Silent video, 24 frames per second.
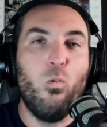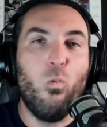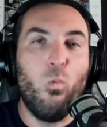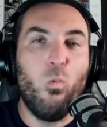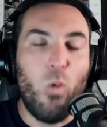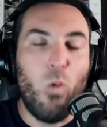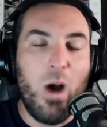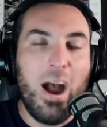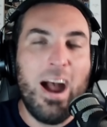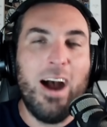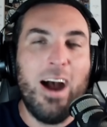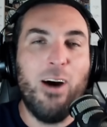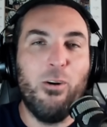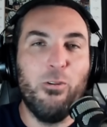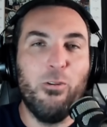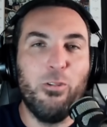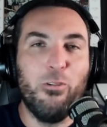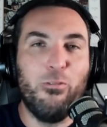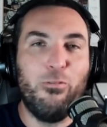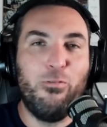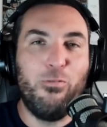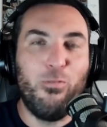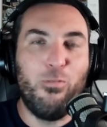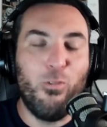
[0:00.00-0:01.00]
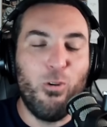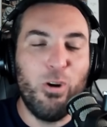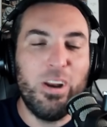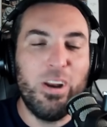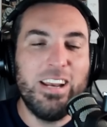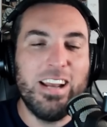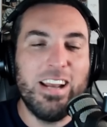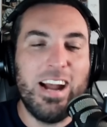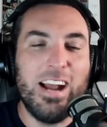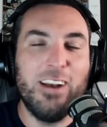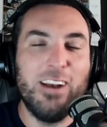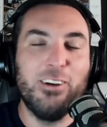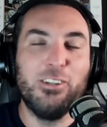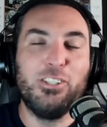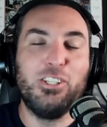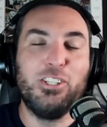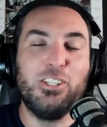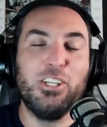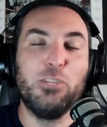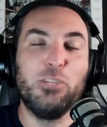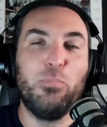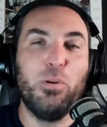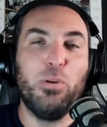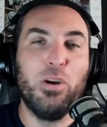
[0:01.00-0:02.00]
wow, the 49ers
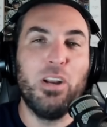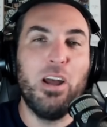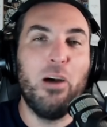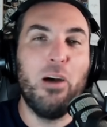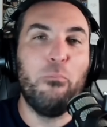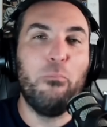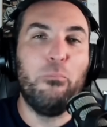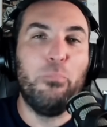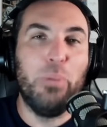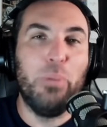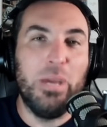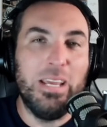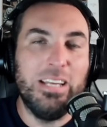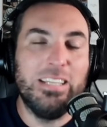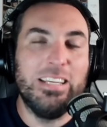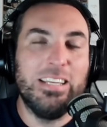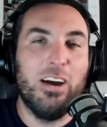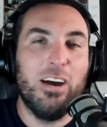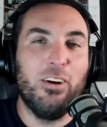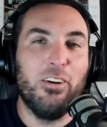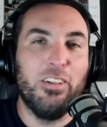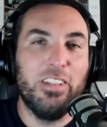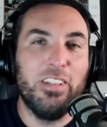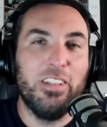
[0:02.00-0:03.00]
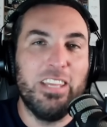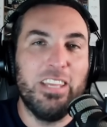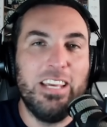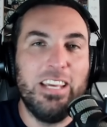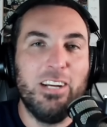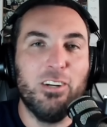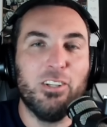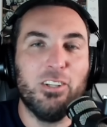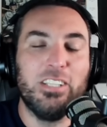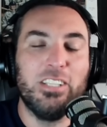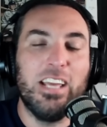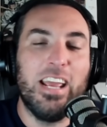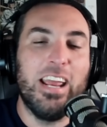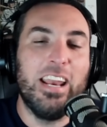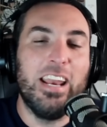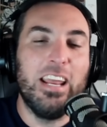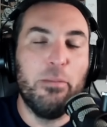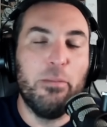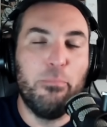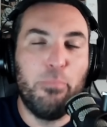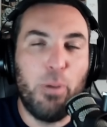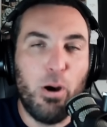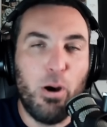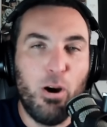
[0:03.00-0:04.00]
just put up, beat down on the Eagles, and
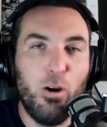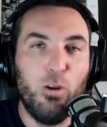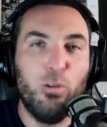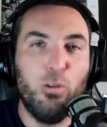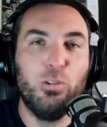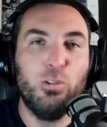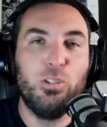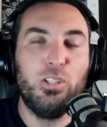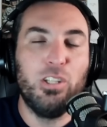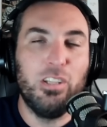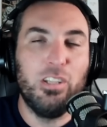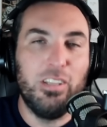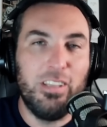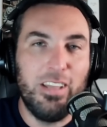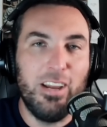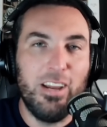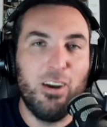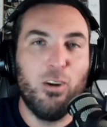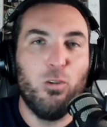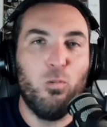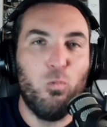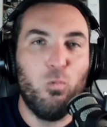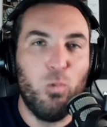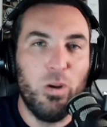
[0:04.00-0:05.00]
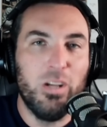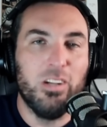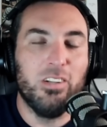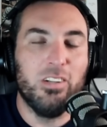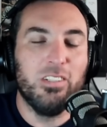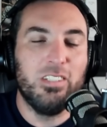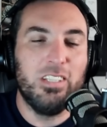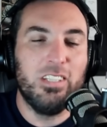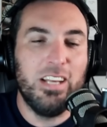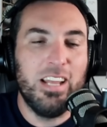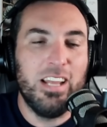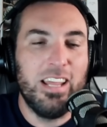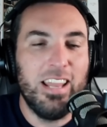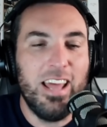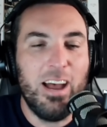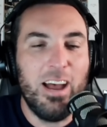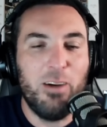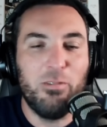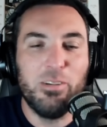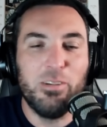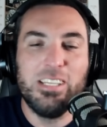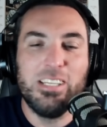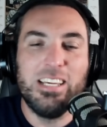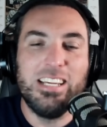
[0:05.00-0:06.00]
imposed their will today. That
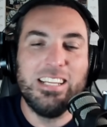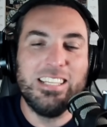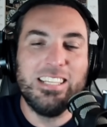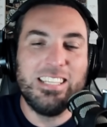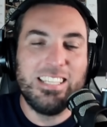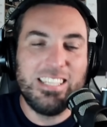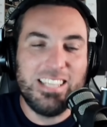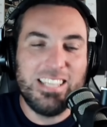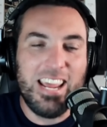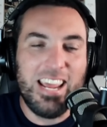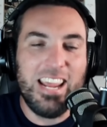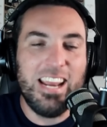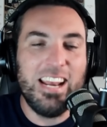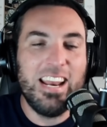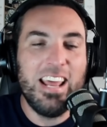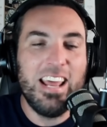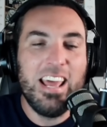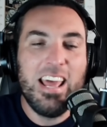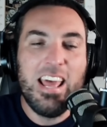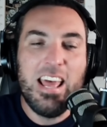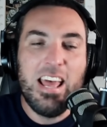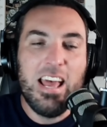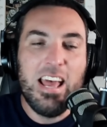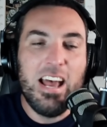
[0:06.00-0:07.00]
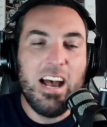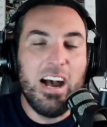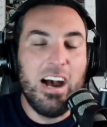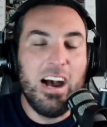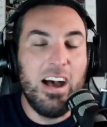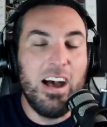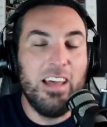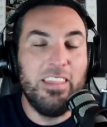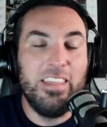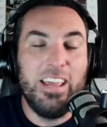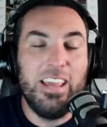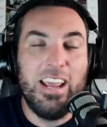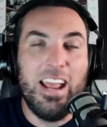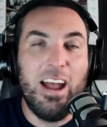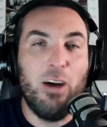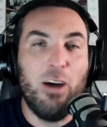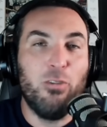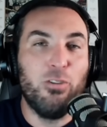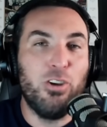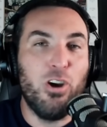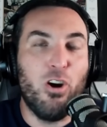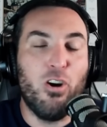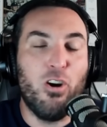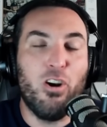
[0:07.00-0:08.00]
was insane. Uh, they
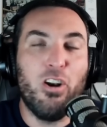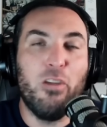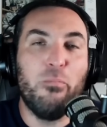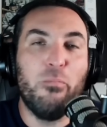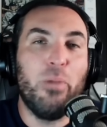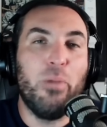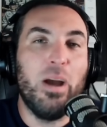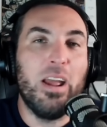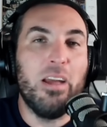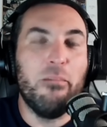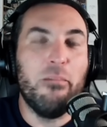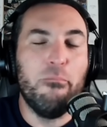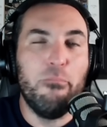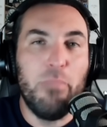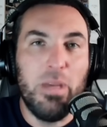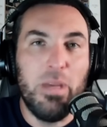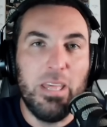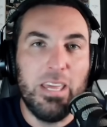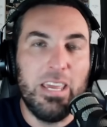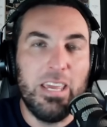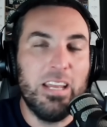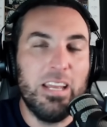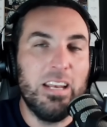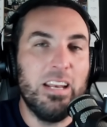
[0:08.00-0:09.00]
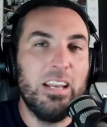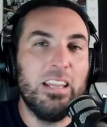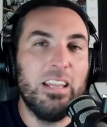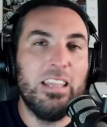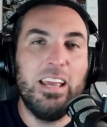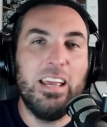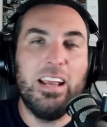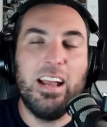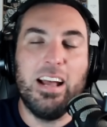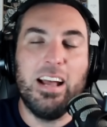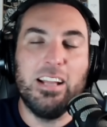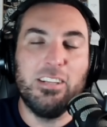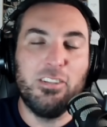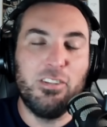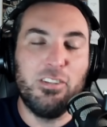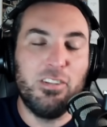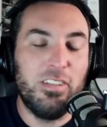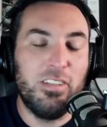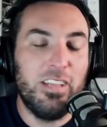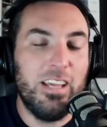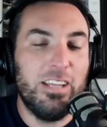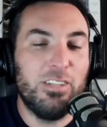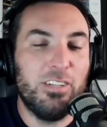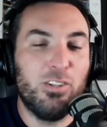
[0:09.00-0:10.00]
outyarded them by a million. They got
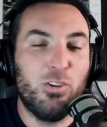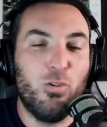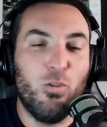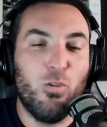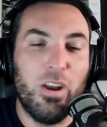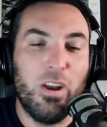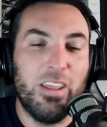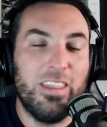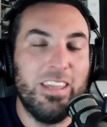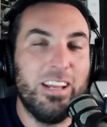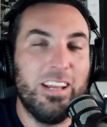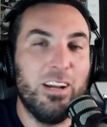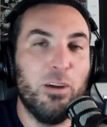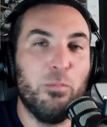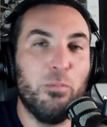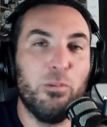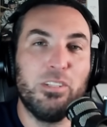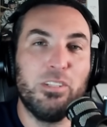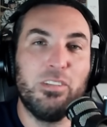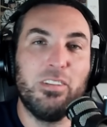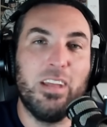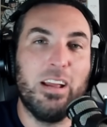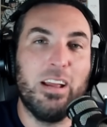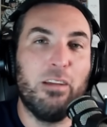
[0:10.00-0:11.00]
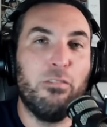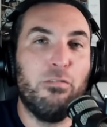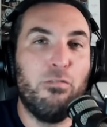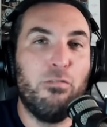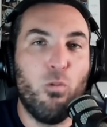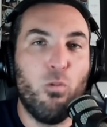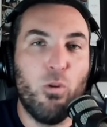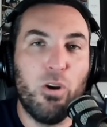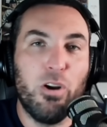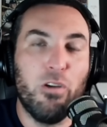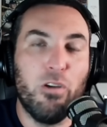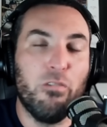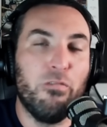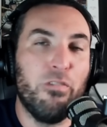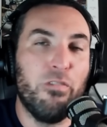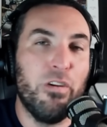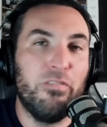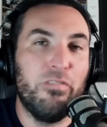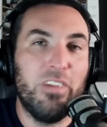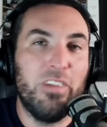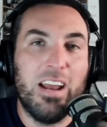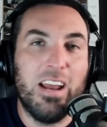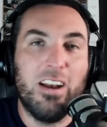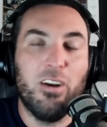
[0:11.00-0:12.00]
they scored, I think, almost like 40 or
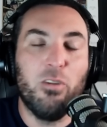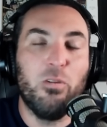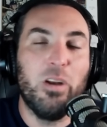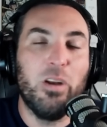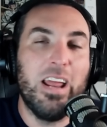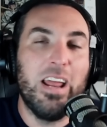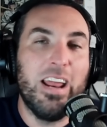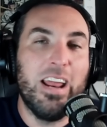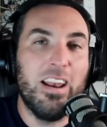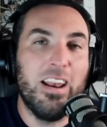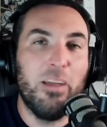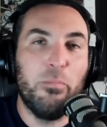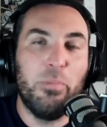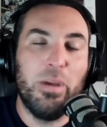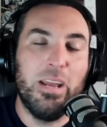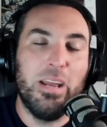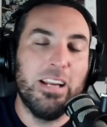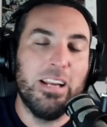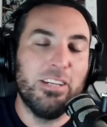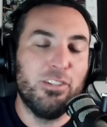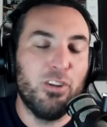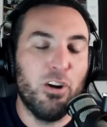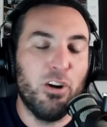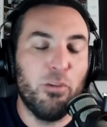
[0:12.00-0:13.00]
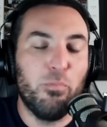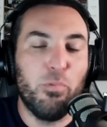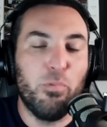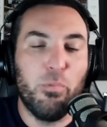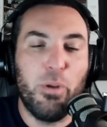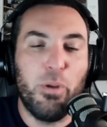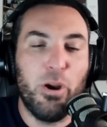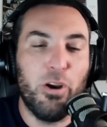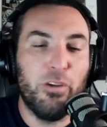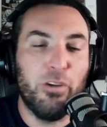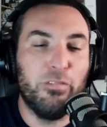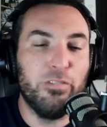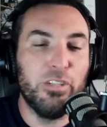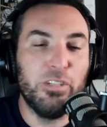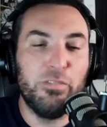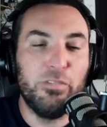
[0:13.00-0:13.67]
50. I don't know what it ended up being. I started preparing for this